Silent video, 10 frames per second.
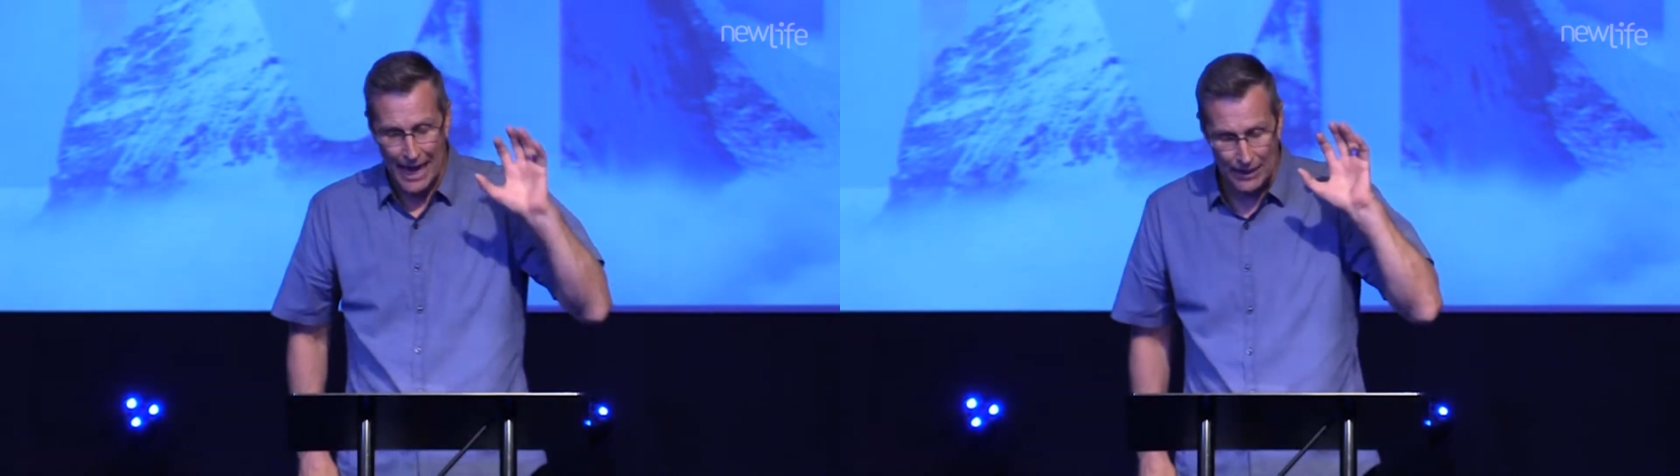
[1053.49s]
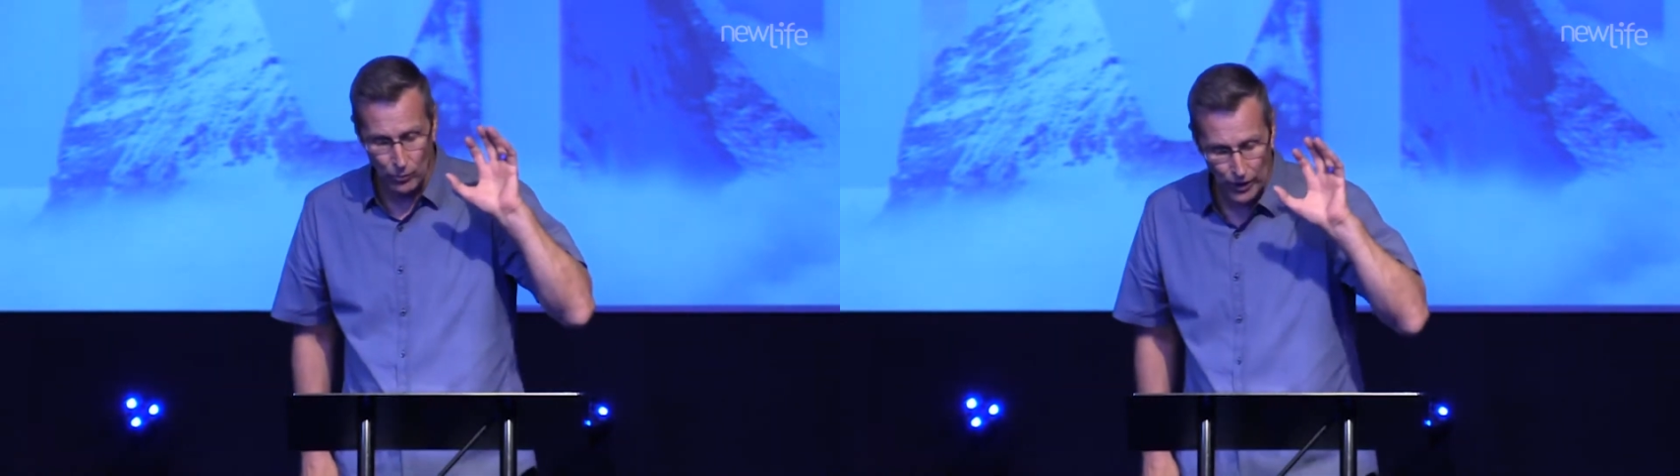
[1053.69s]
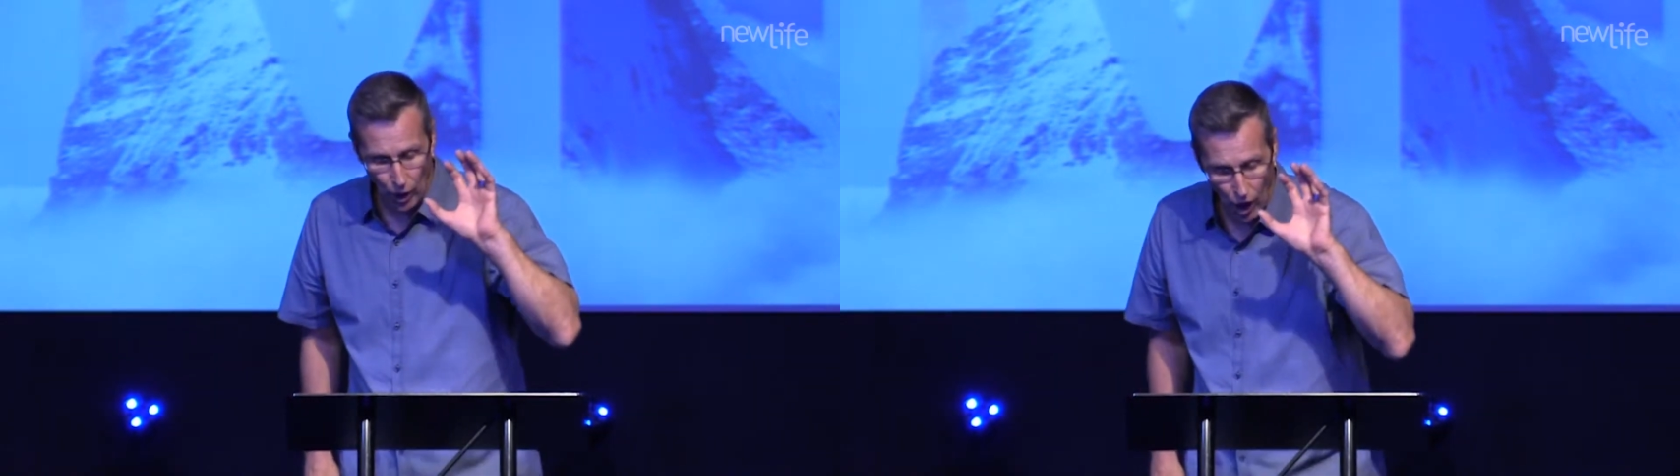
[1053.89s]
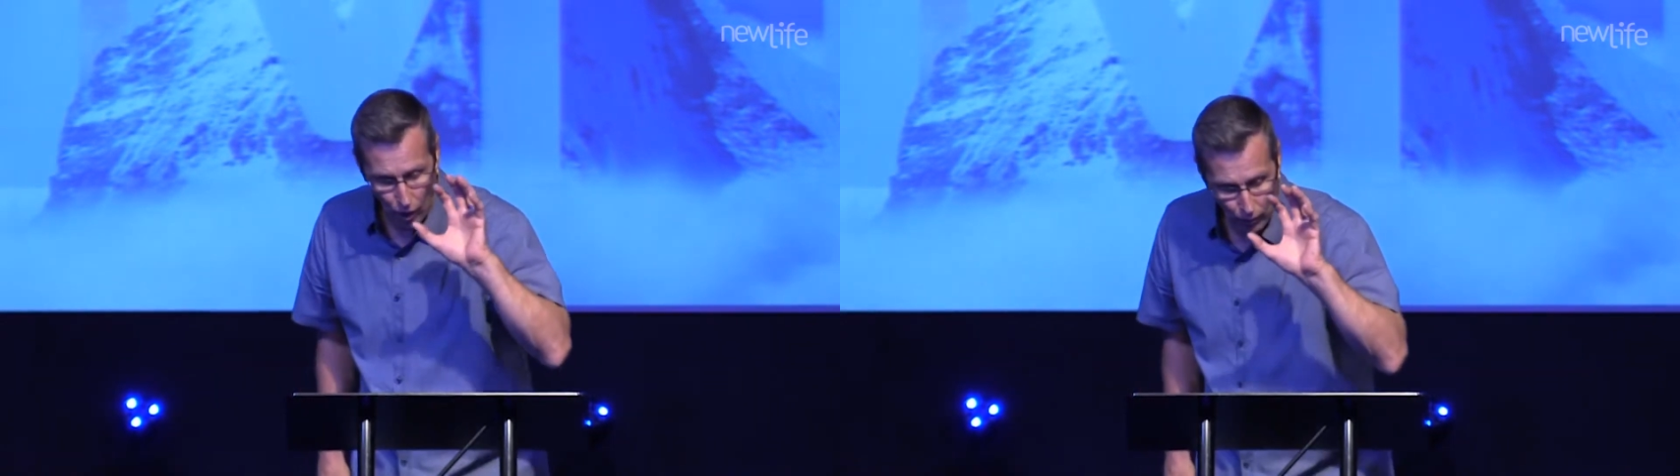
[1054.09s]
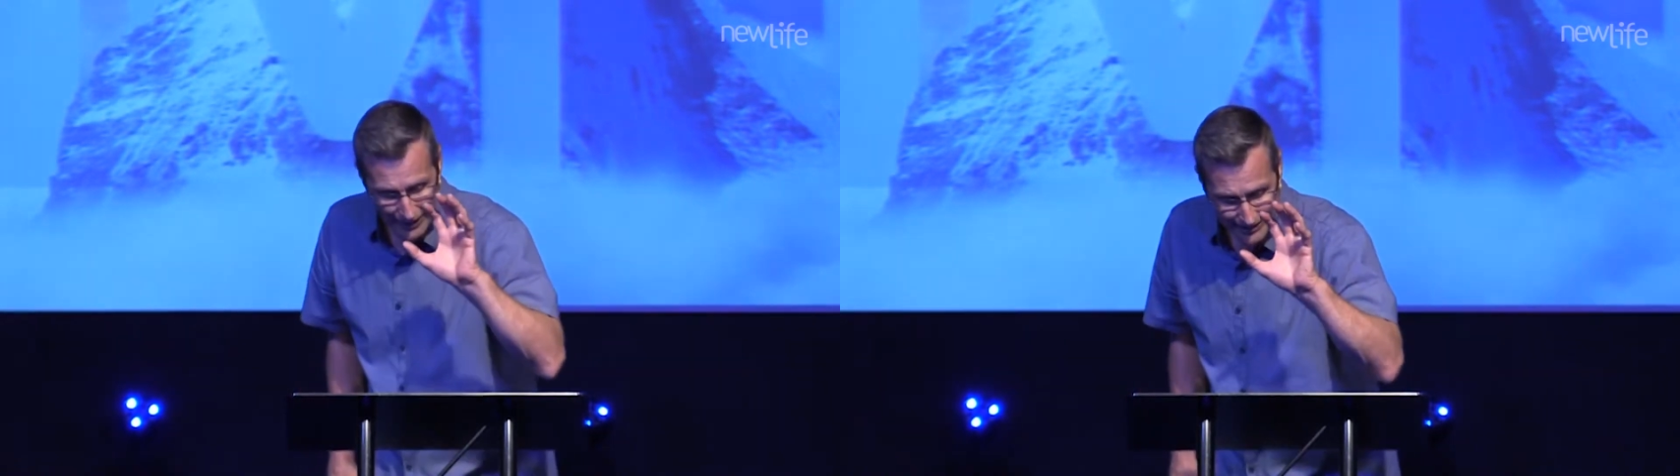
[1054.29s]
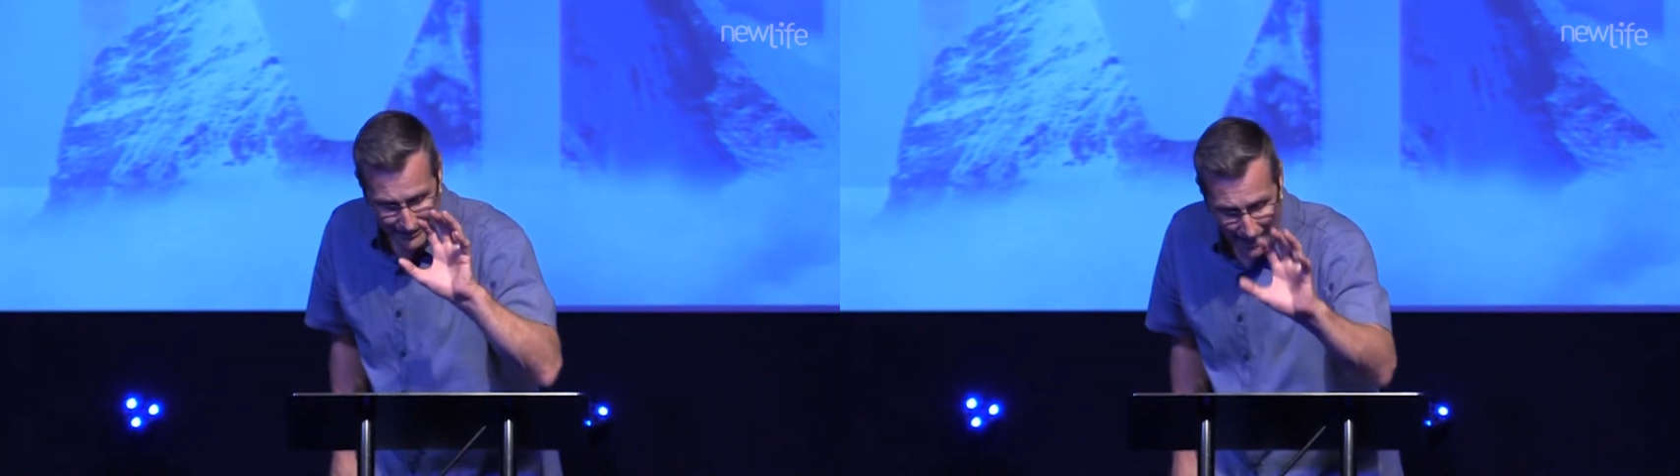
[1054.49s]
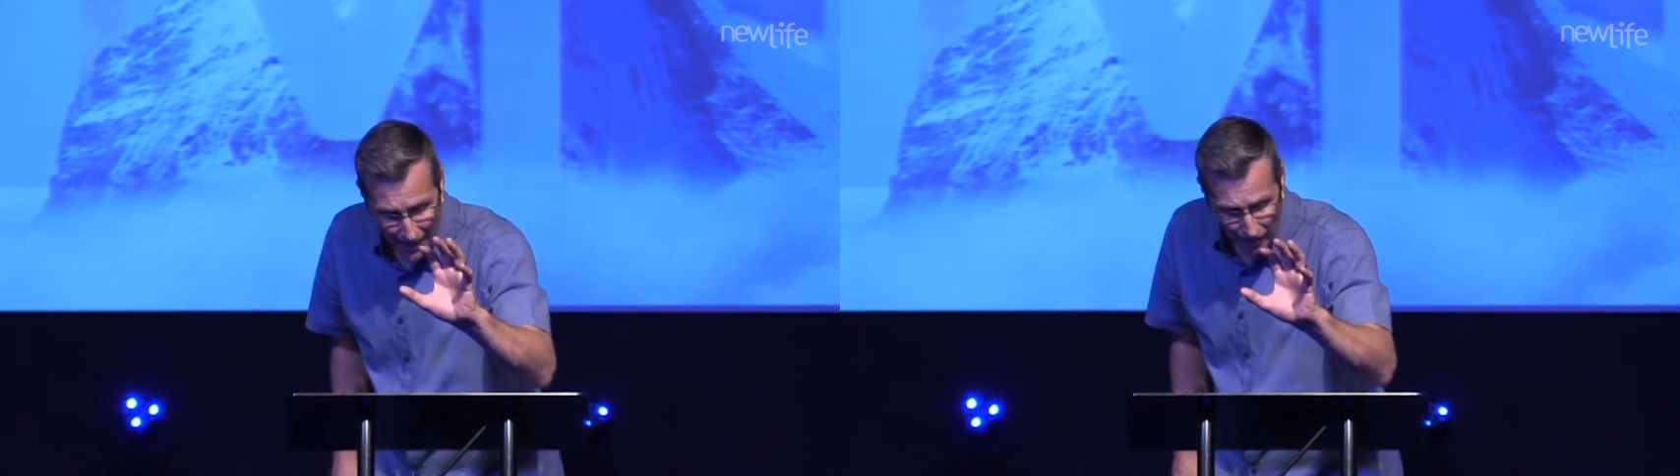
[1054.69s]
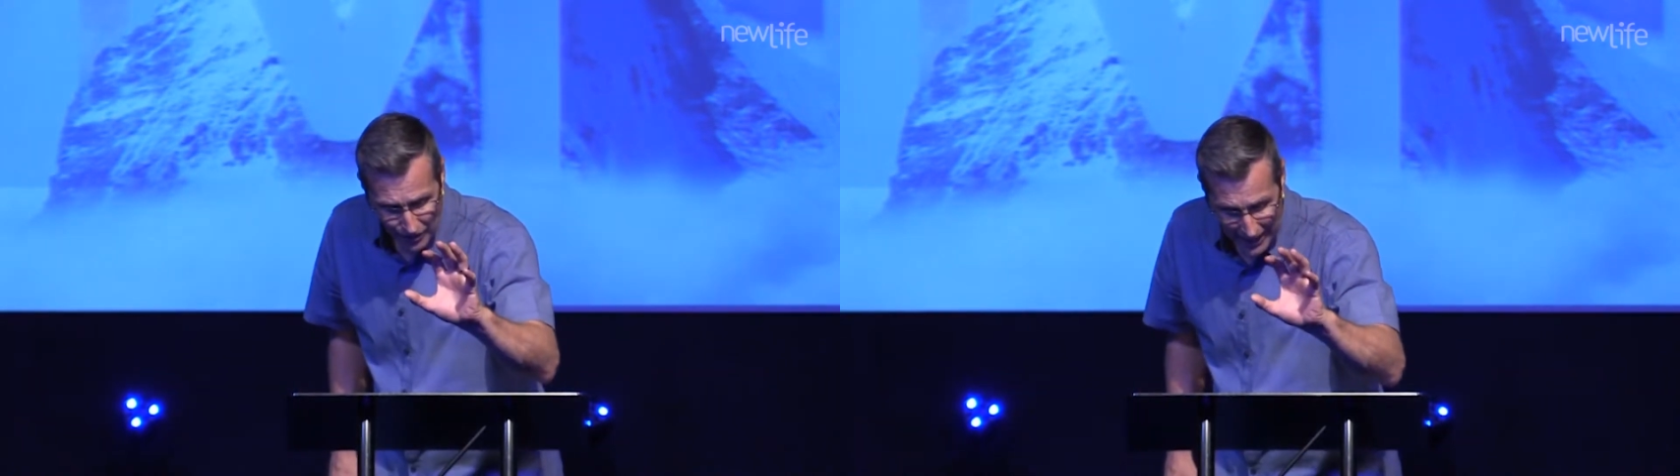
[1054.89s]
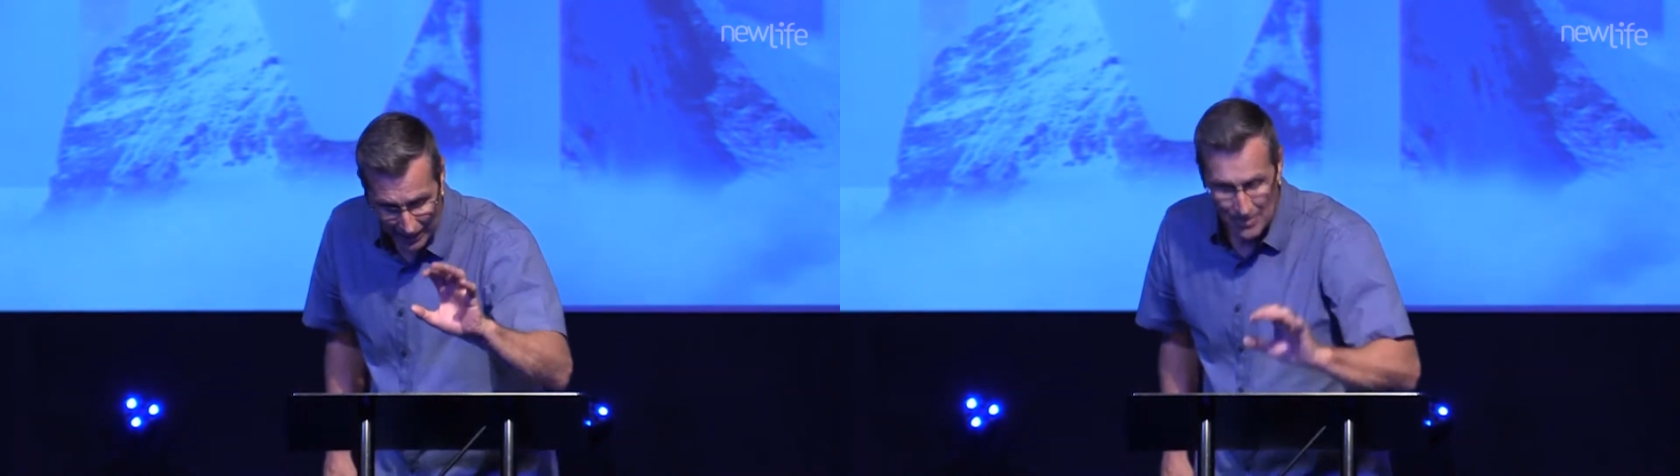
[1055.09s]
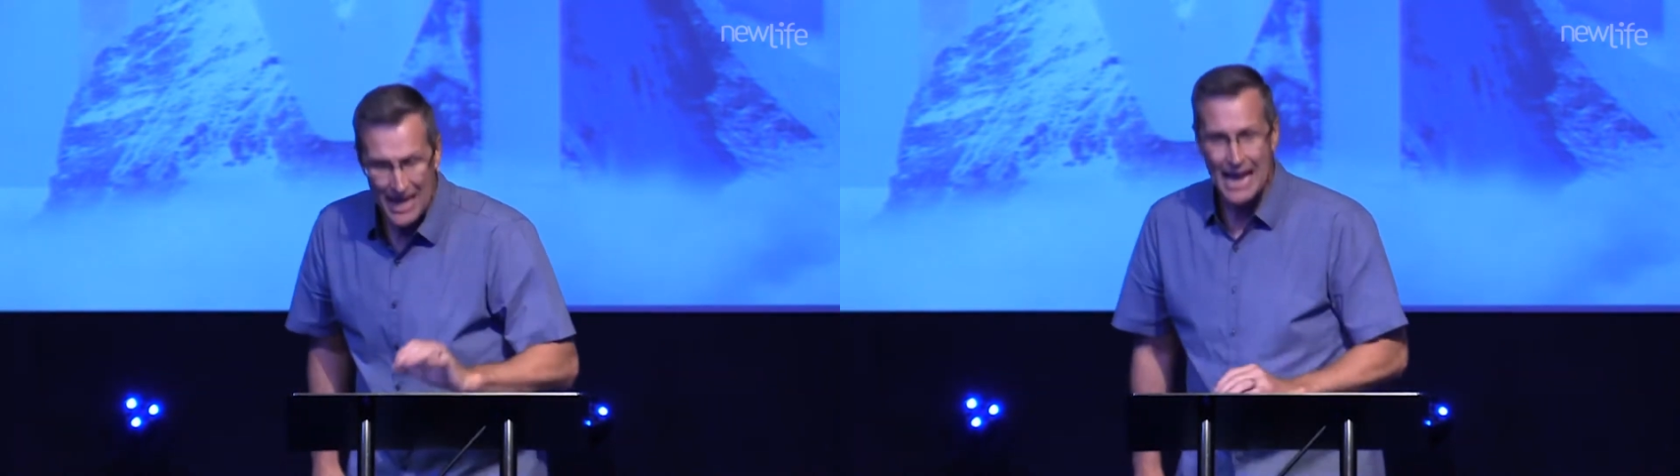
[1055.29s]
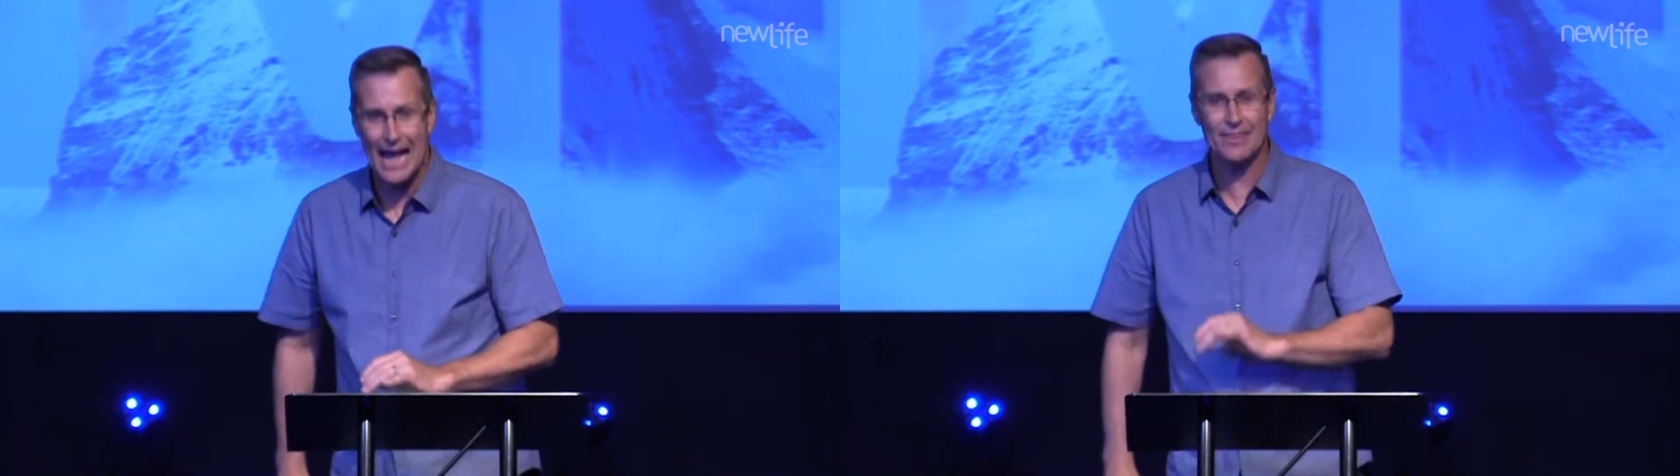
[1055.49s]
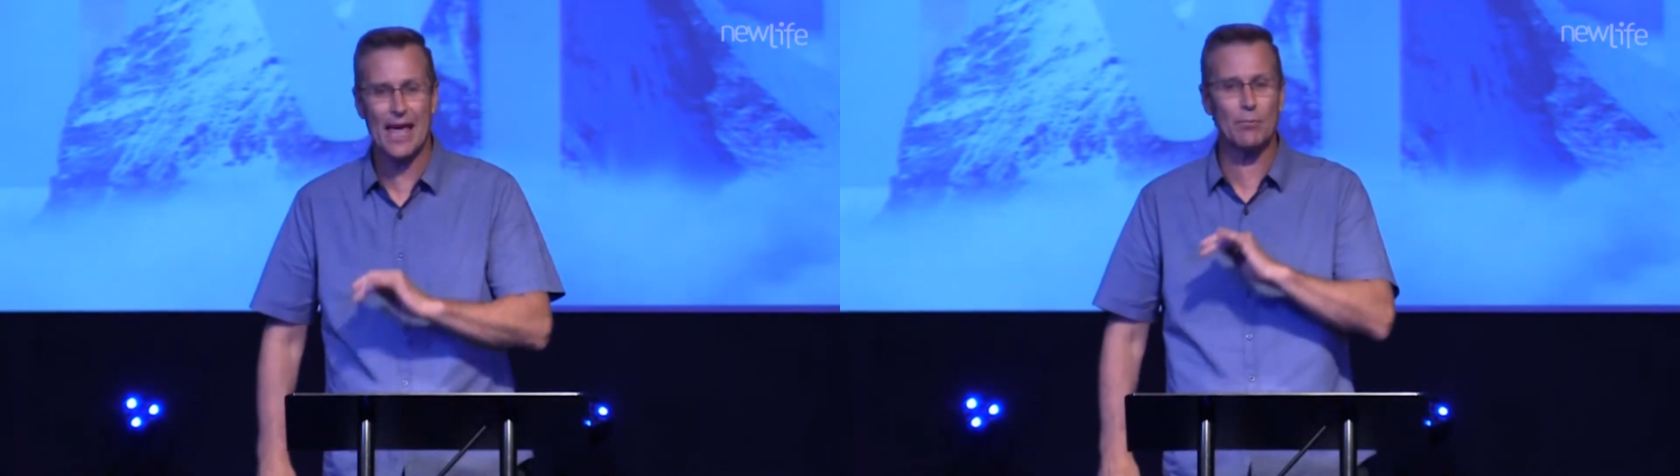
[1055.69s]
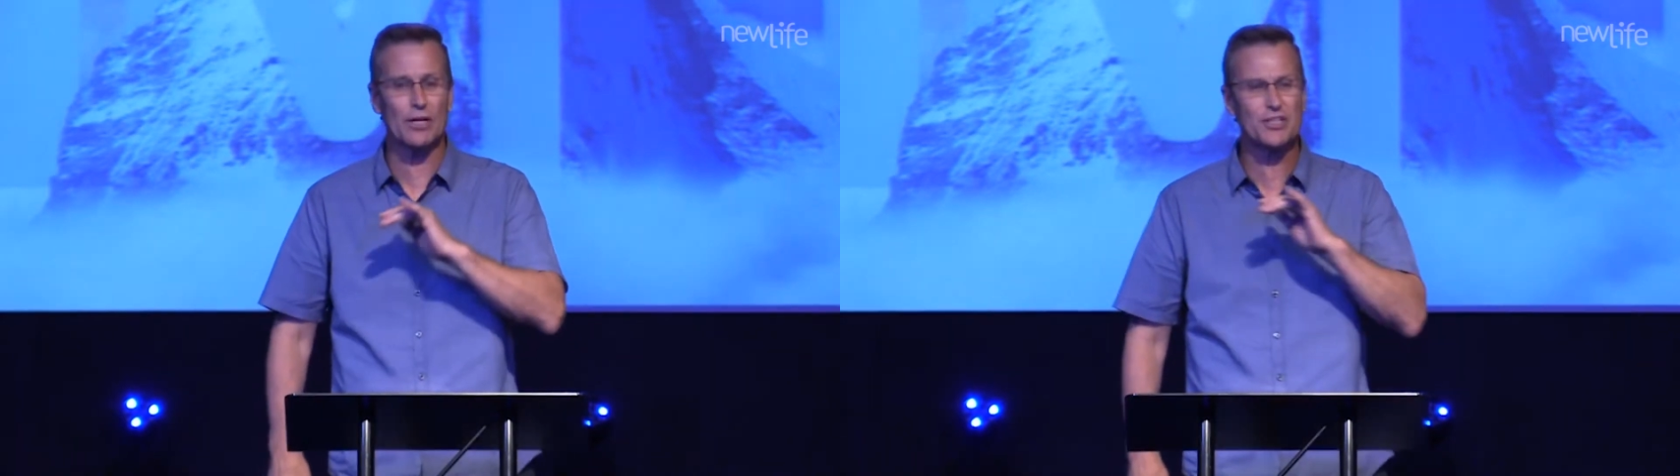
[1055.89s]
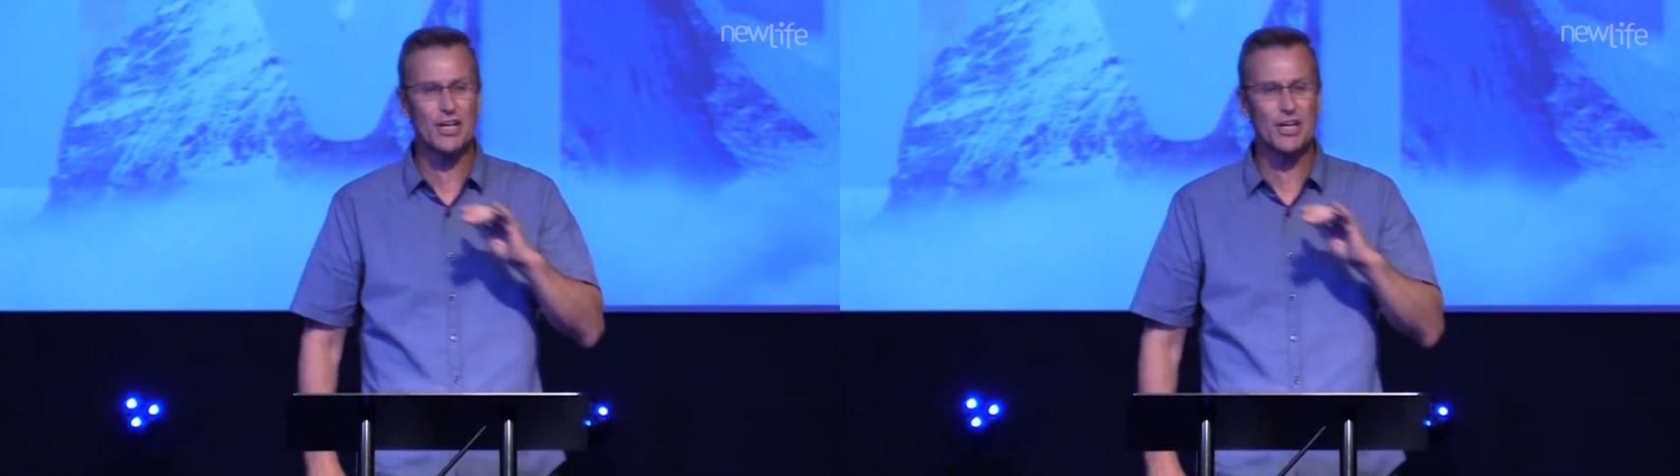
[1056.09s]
and would always tell them, and they were